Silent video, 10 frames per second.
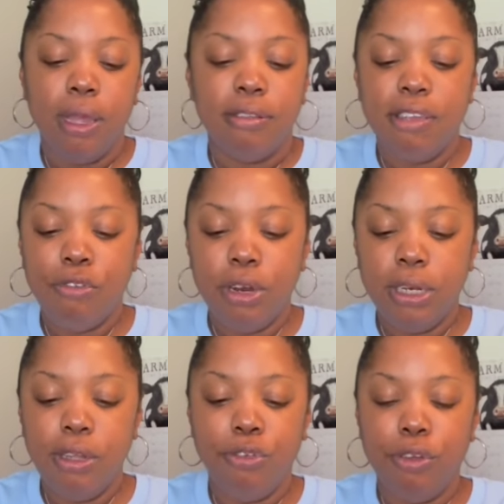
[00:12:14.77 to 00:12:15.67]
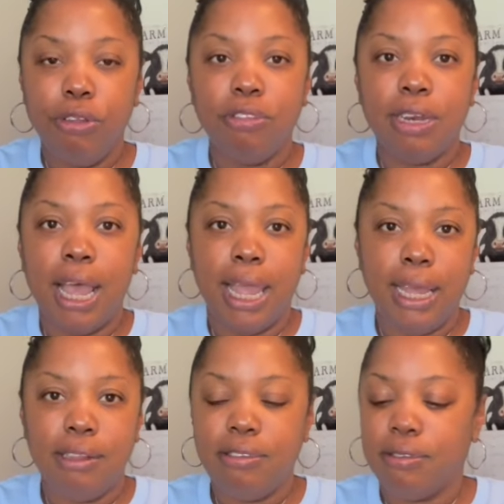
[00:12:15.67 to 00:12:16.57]
Definitely feels
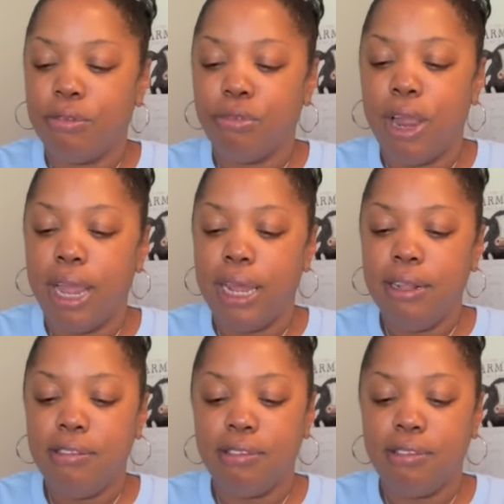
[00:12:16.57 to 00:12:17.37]
nice, right?